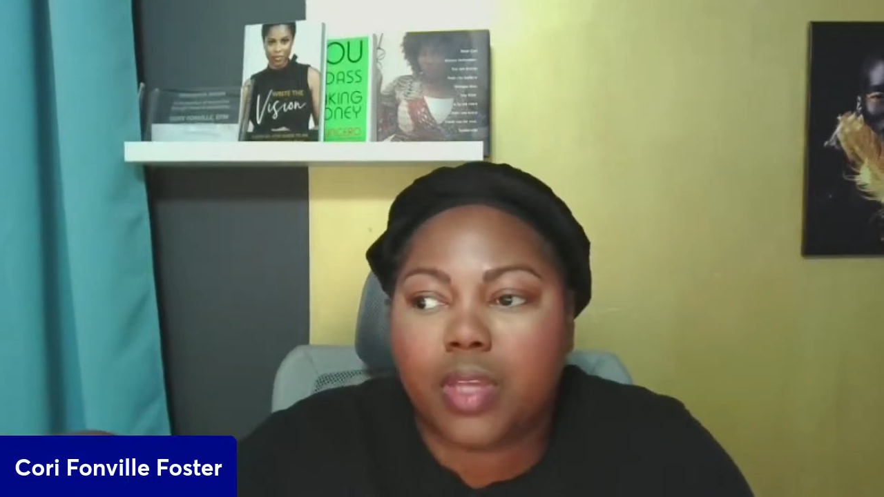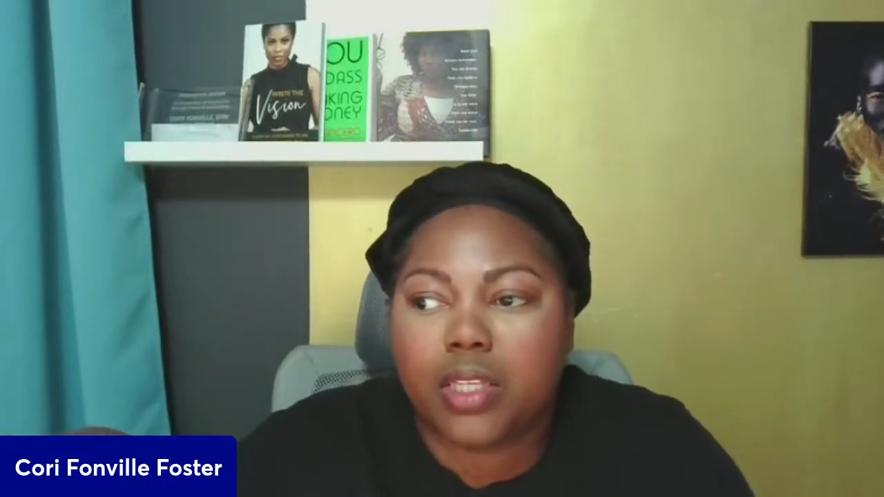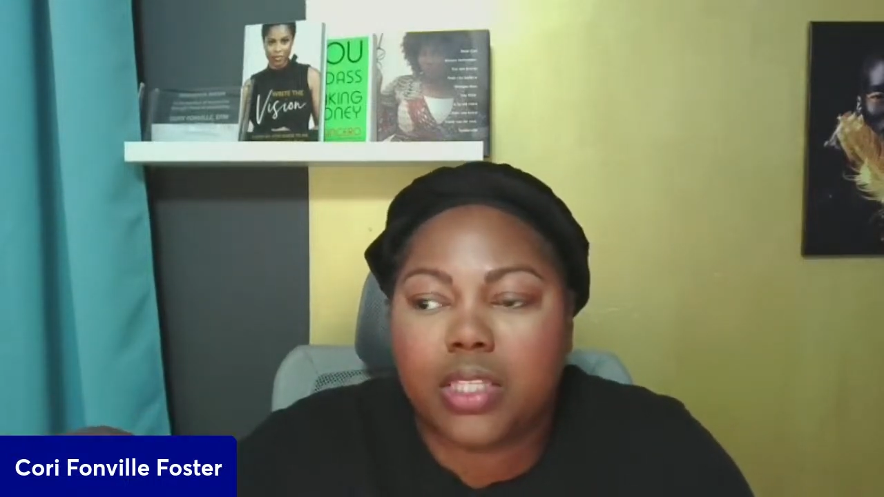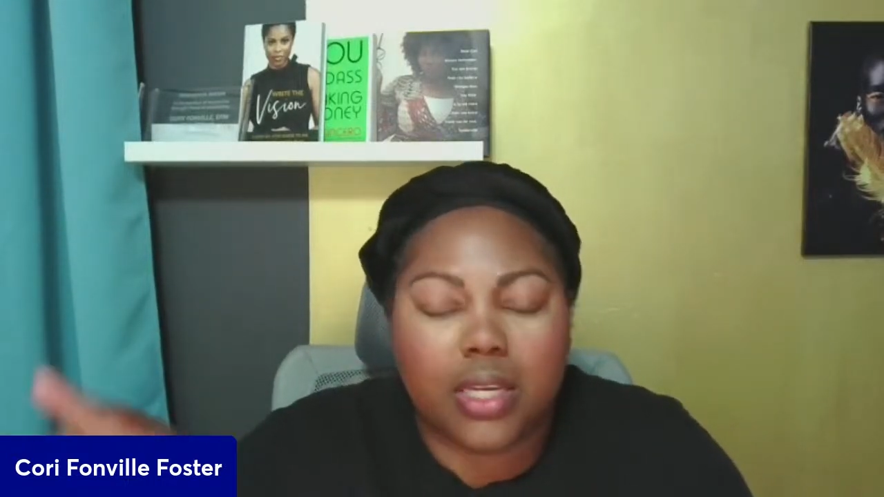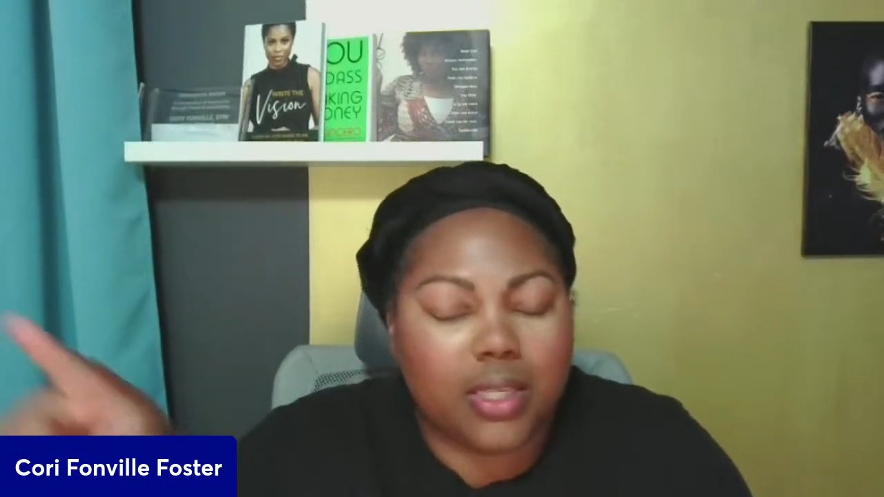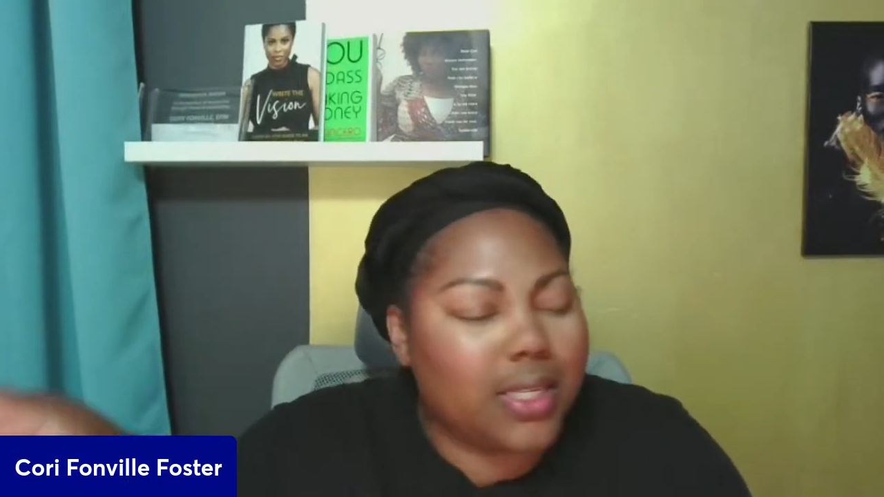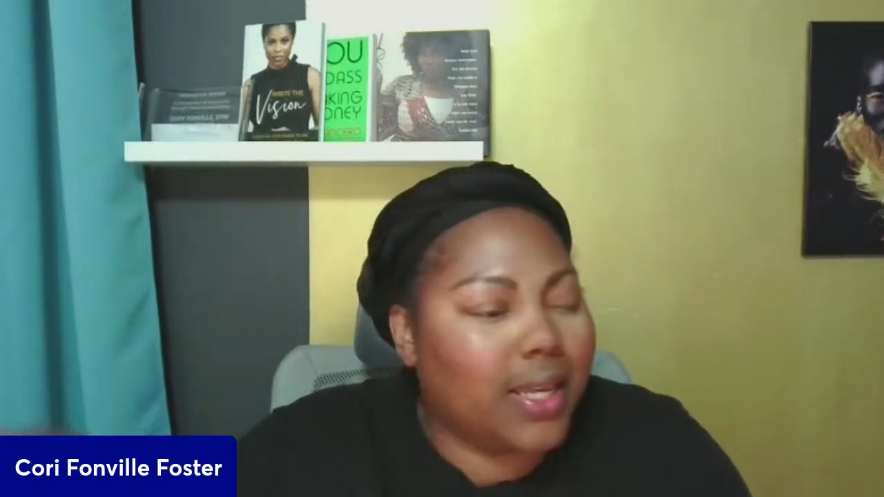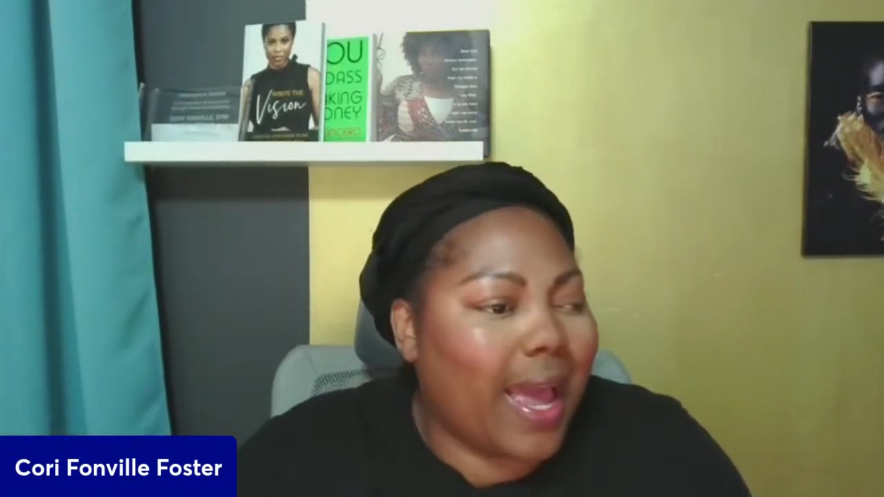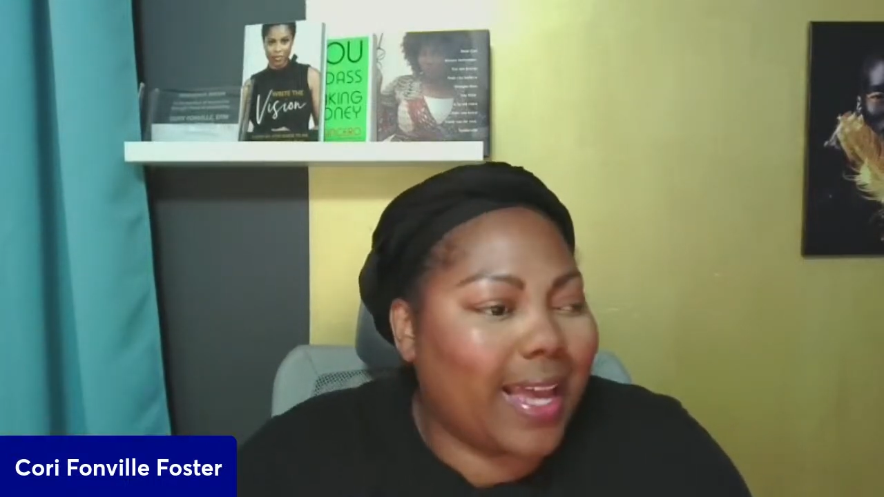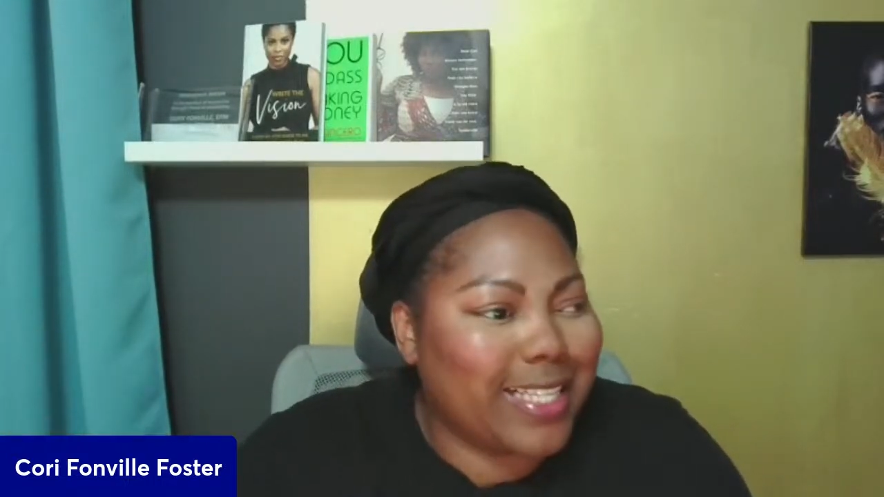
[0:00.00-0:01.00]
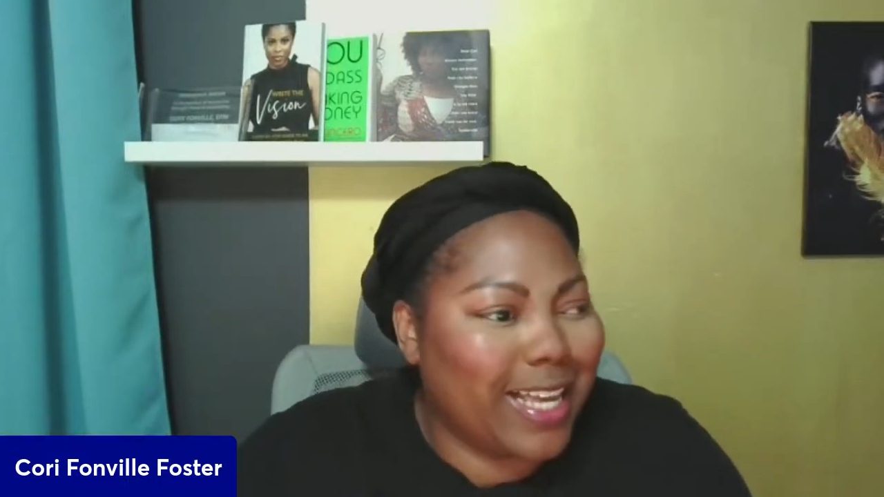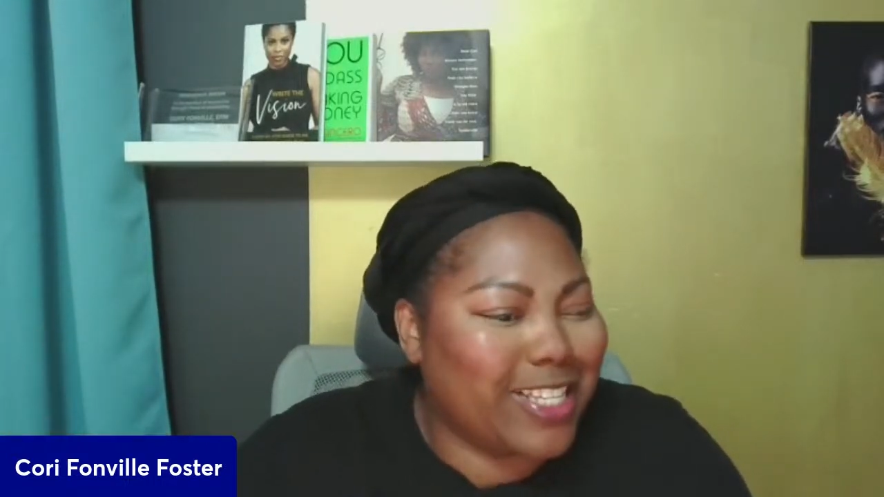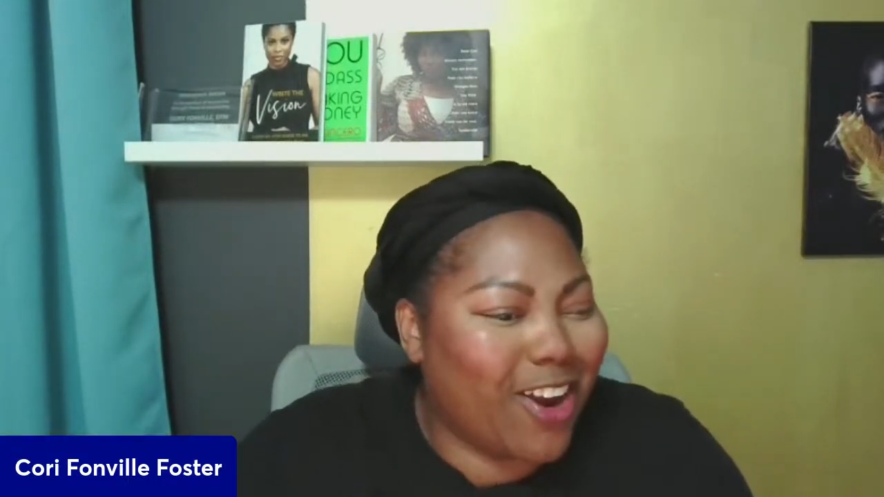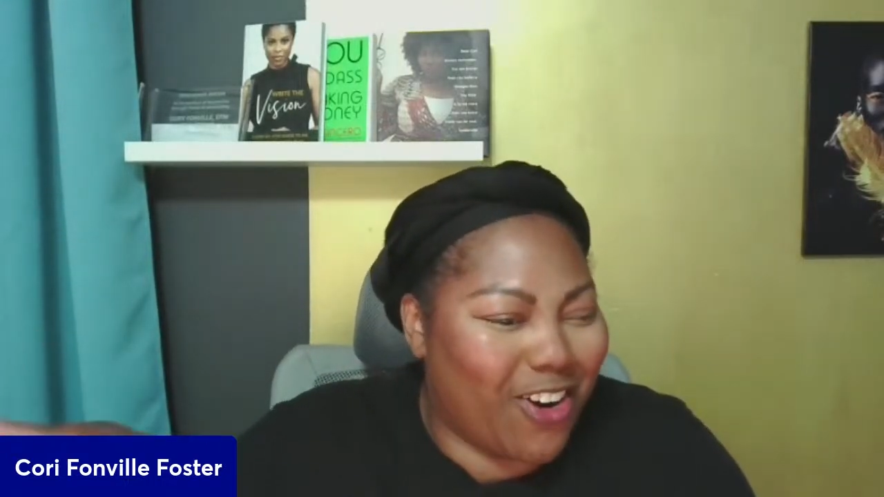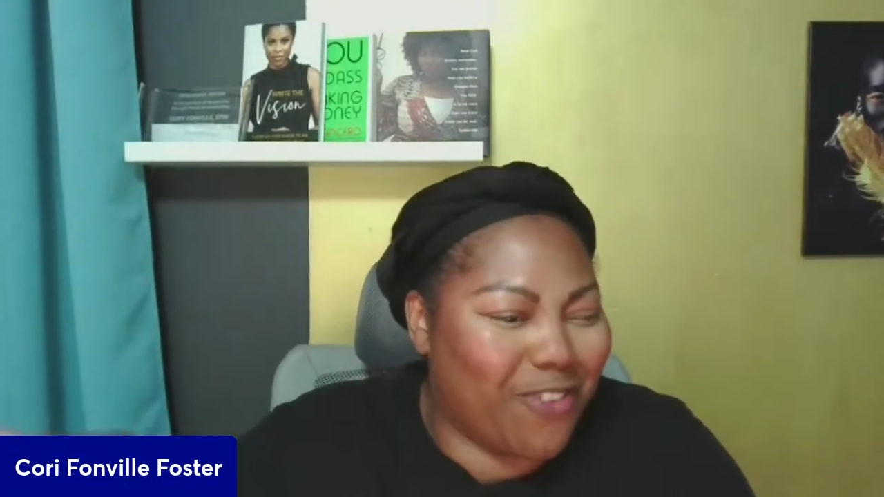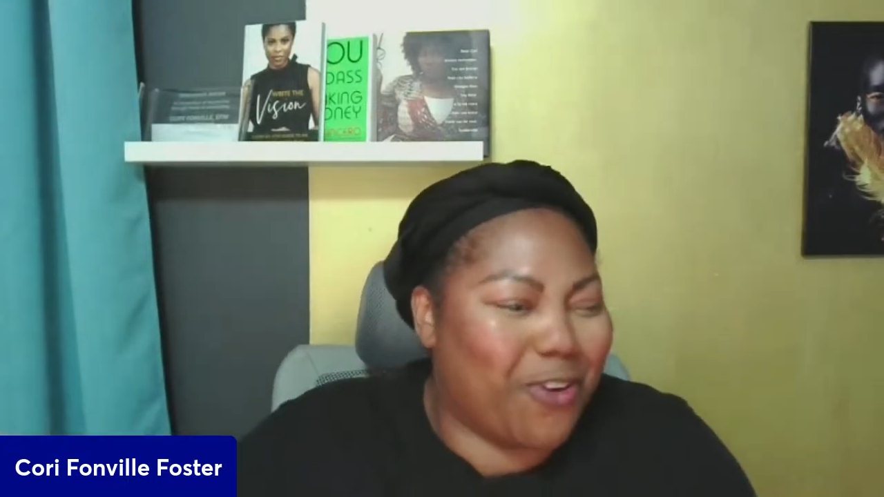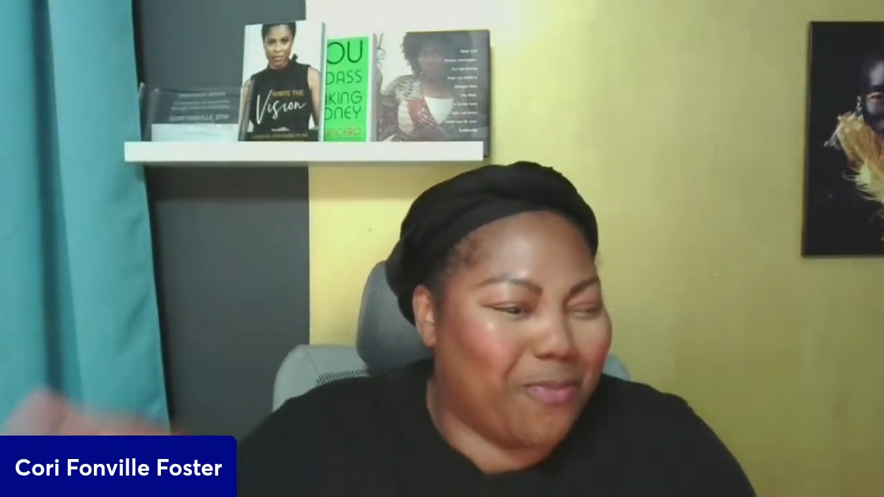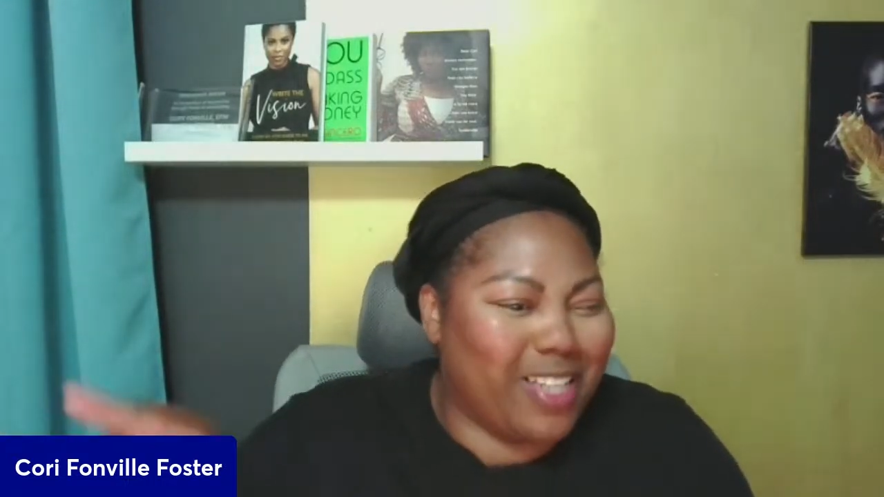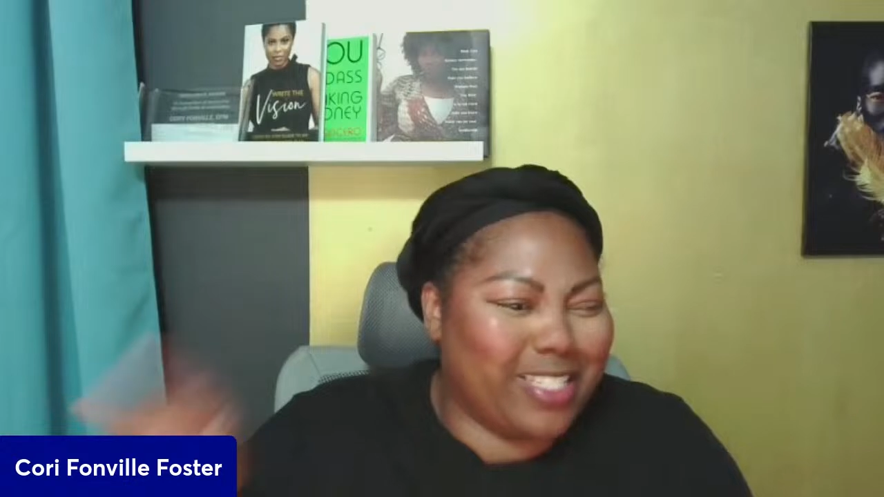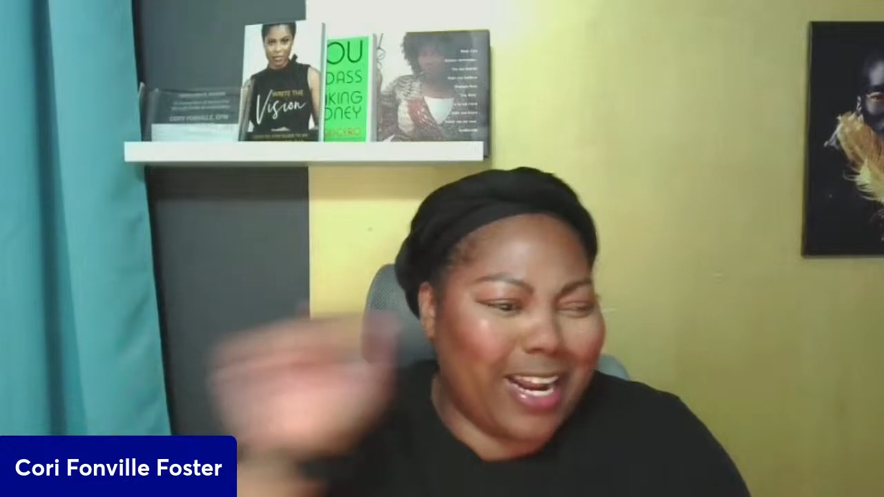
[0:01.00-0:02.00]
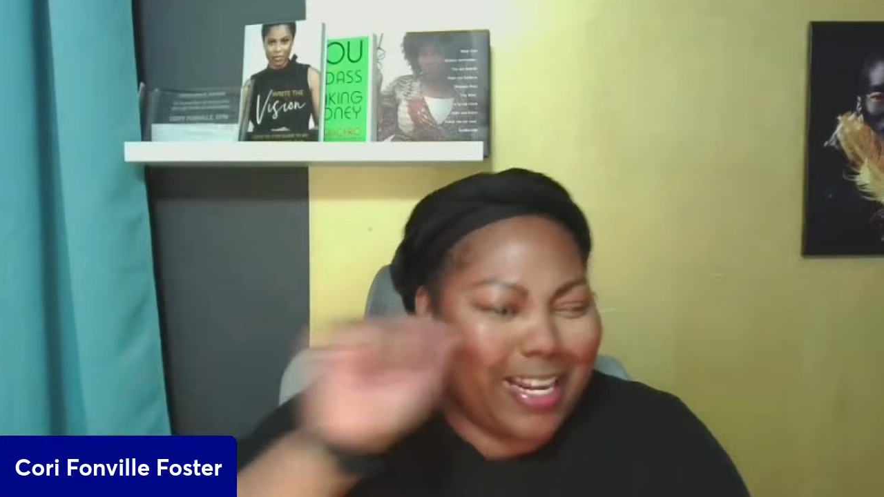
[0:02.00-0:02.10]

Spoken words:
to access her information.